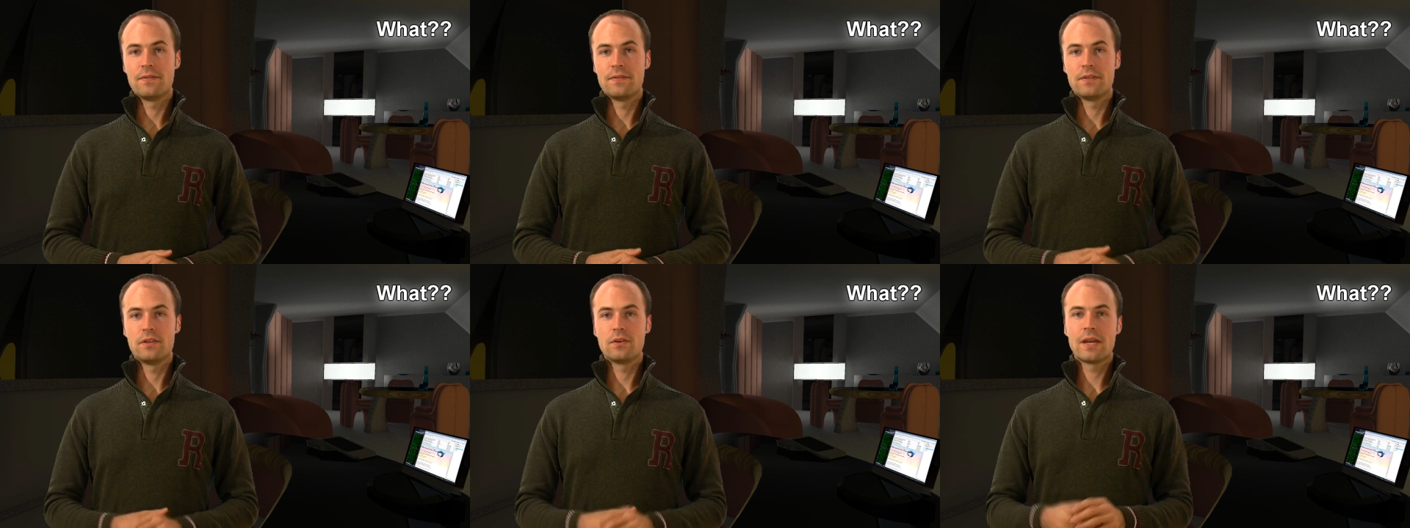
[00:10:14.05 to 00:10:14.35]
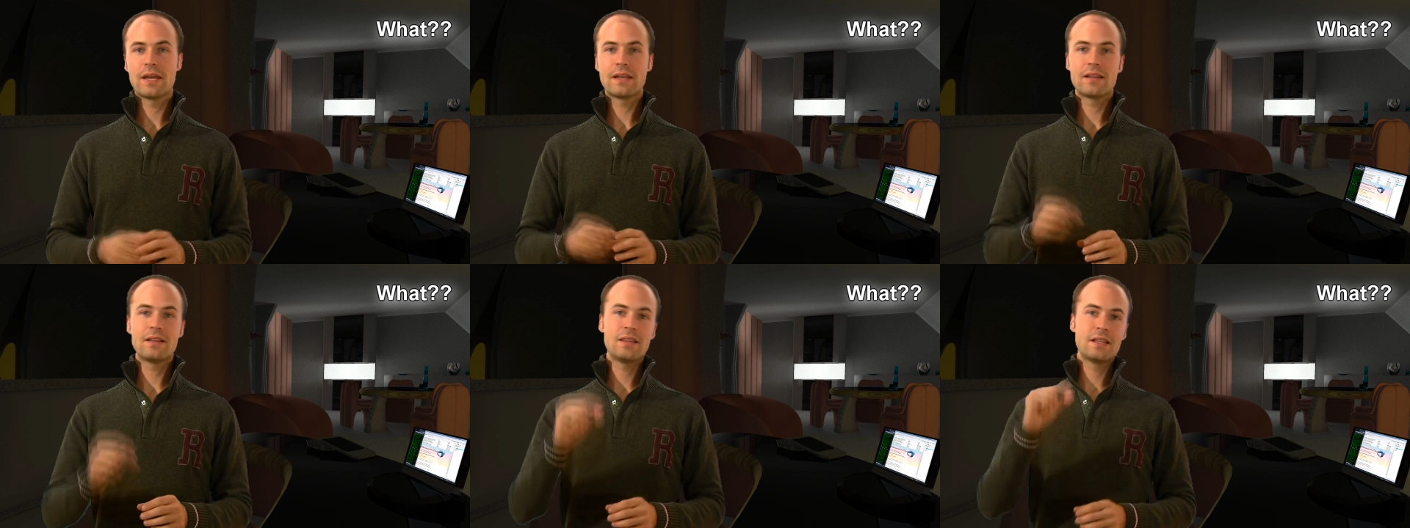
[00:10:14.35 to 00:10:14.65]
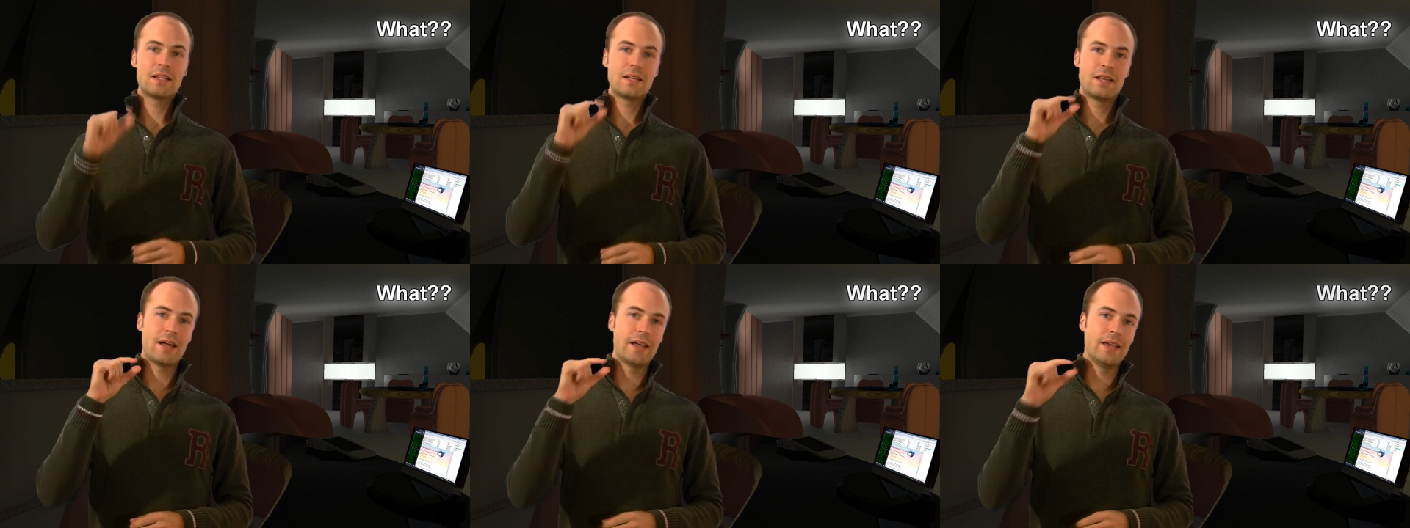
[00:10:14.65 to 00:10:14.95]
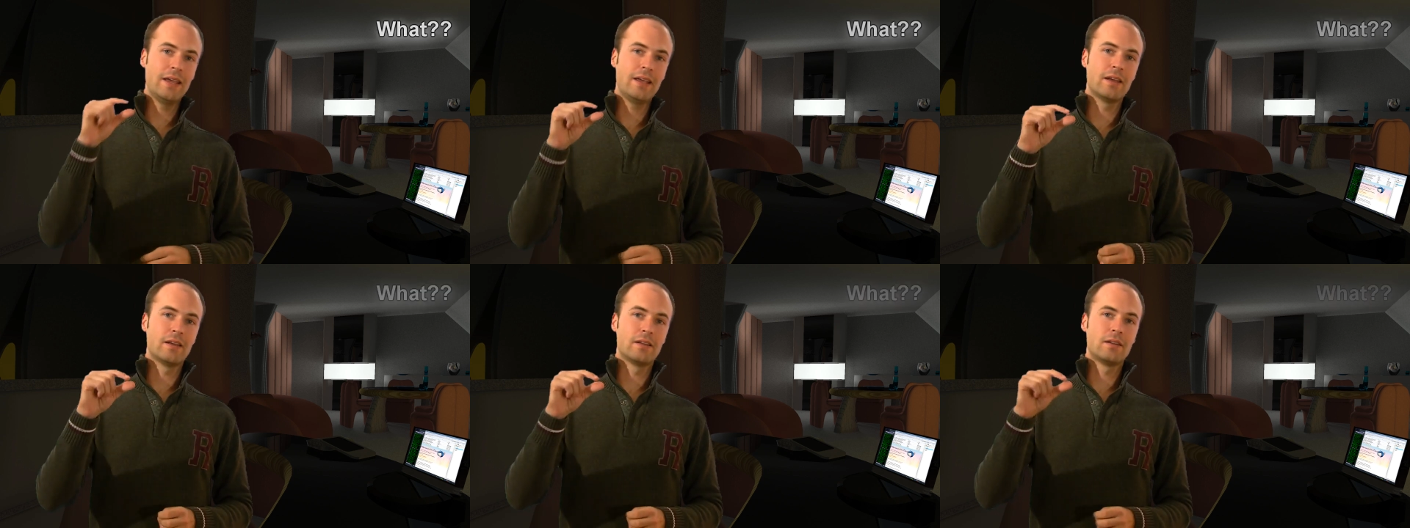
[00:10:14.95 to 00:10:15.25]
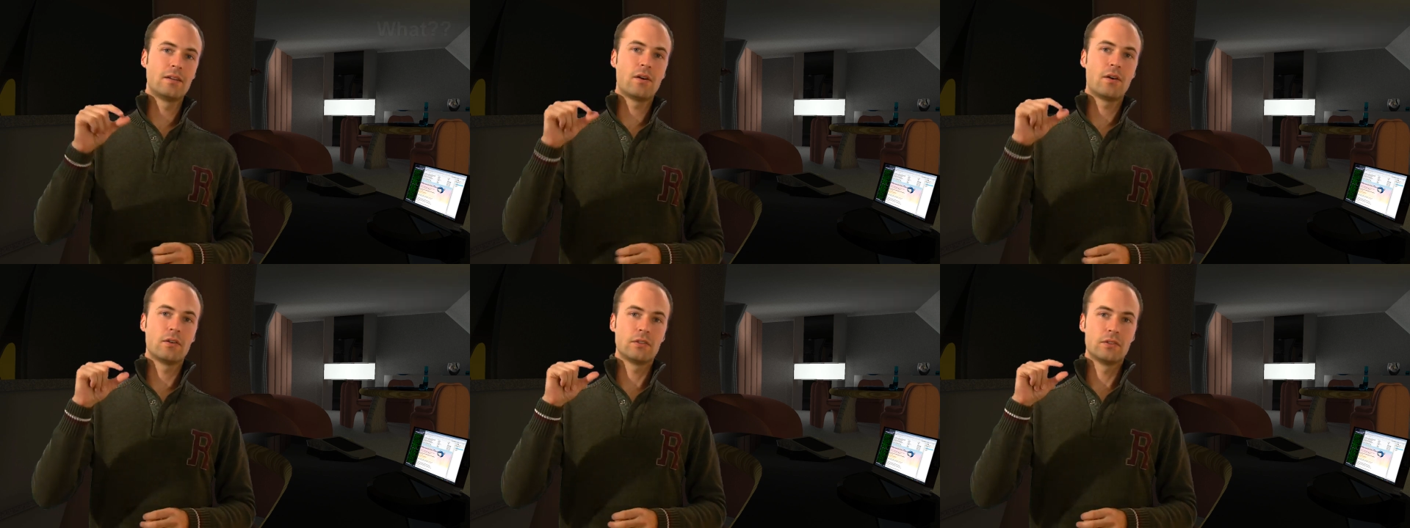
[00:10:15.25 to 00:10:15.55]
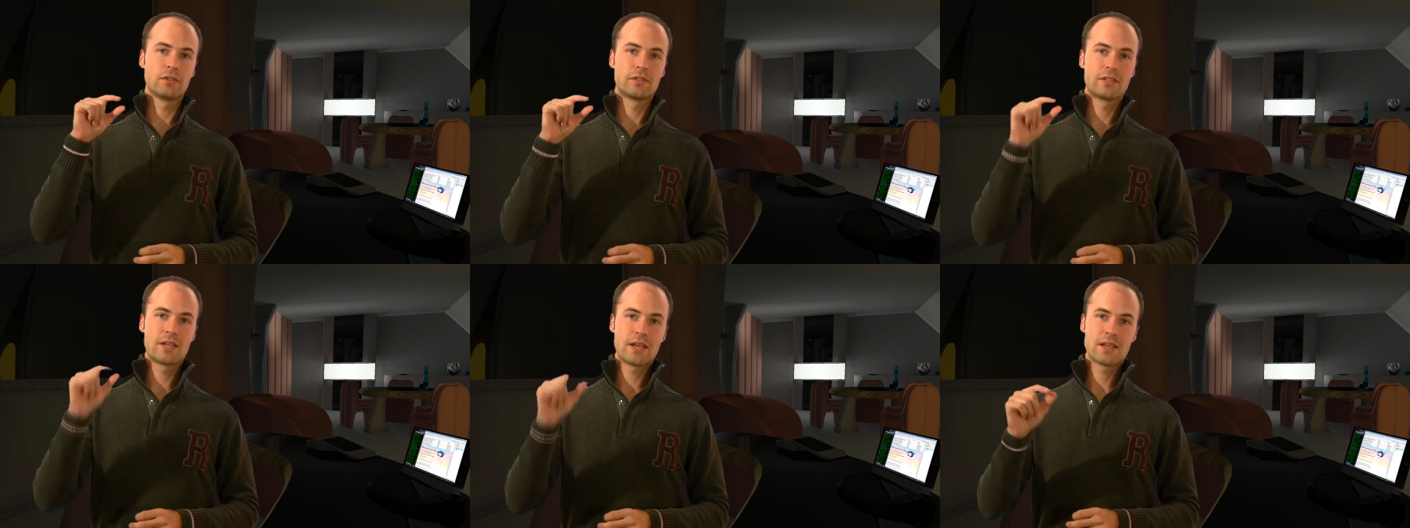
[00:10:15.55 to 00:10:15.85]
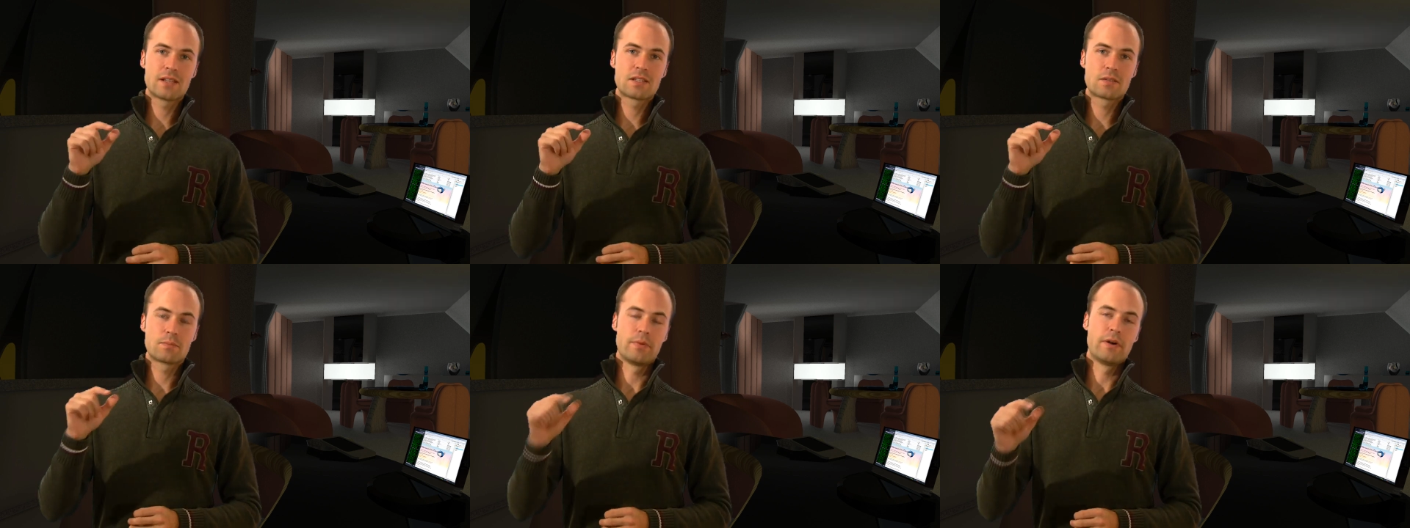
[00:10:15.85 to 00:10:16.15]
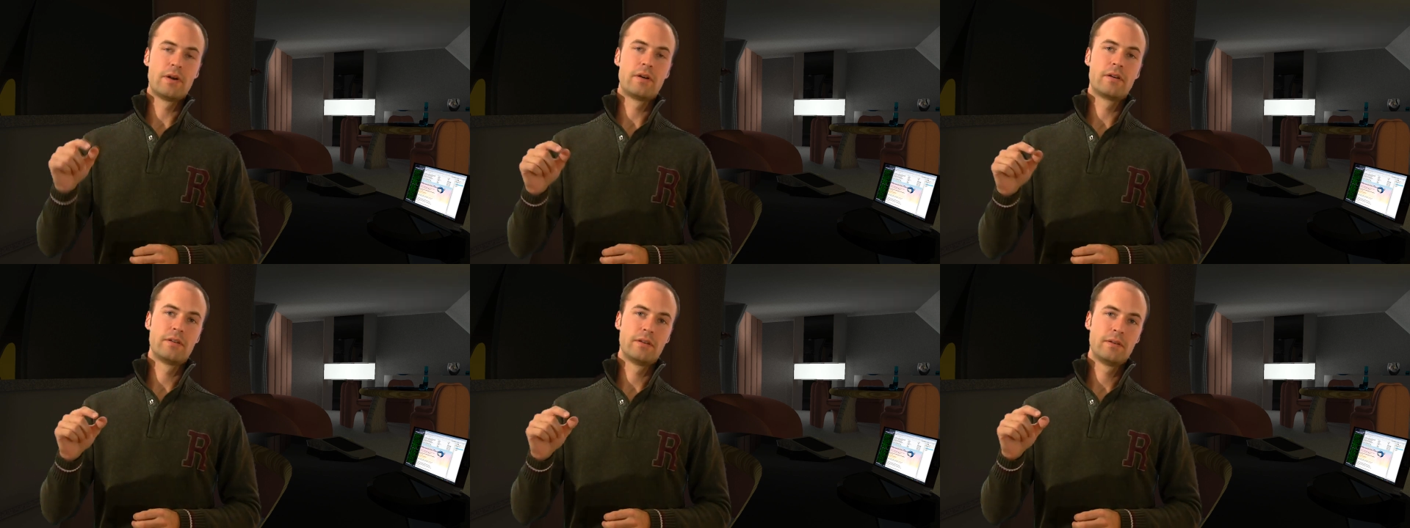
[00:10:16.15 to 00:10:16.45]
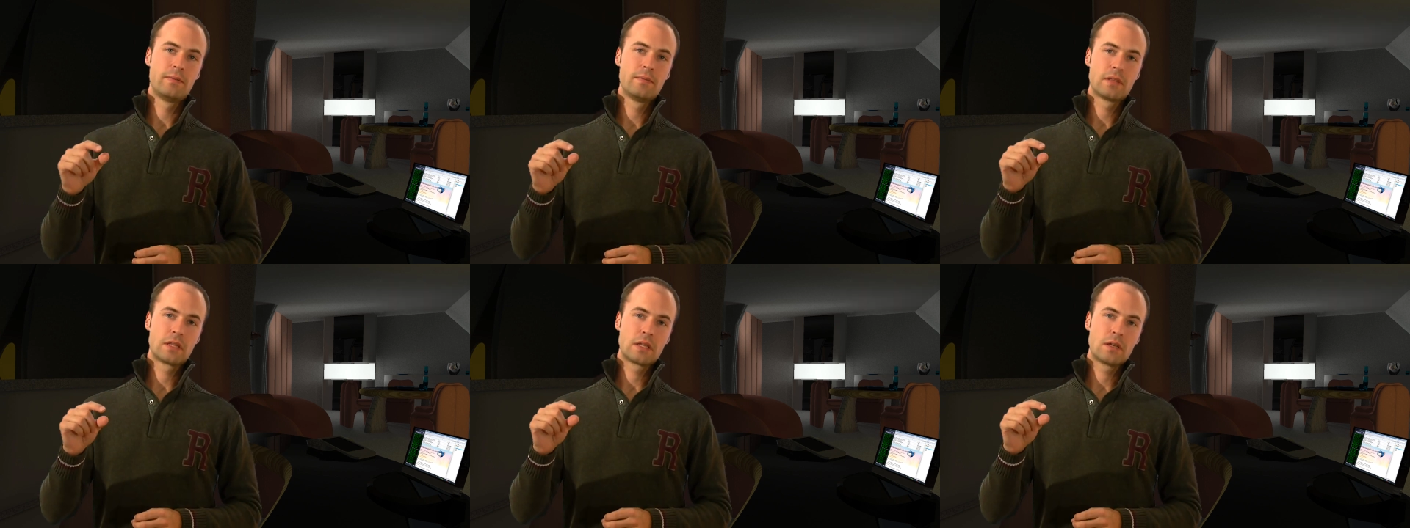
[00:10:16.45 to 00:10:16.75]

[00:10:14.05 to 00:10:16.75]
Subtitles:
You get a little icon on your taskbar